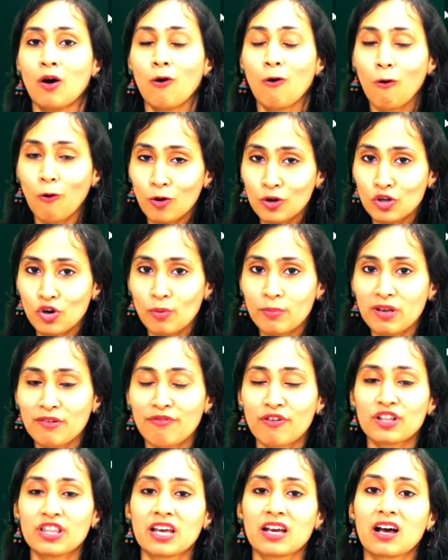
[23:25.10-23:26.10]
Onyomi
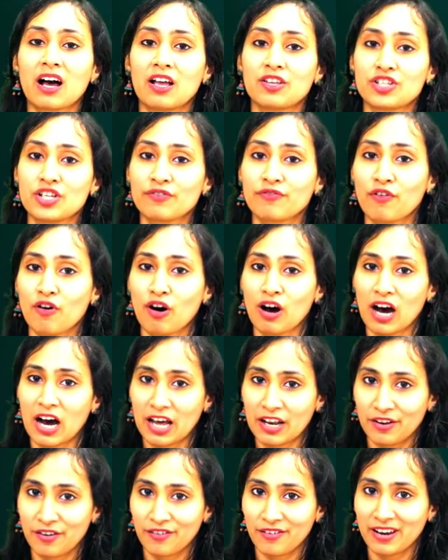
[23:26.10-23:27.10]
for the kanji for
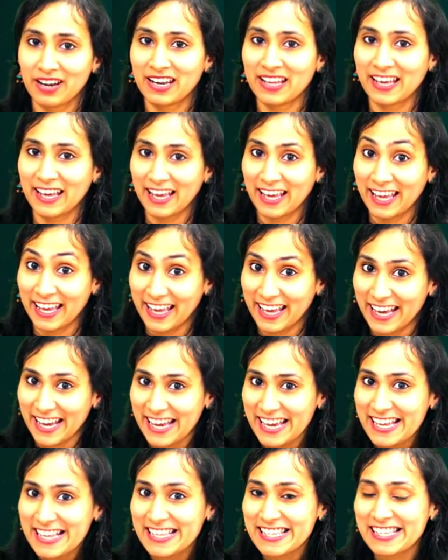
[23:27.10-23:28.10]
100
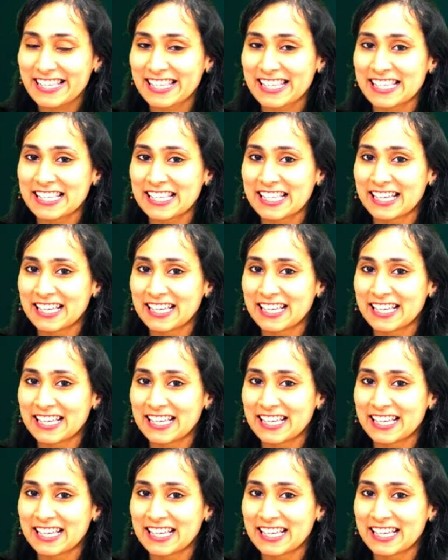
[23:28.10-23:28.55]
is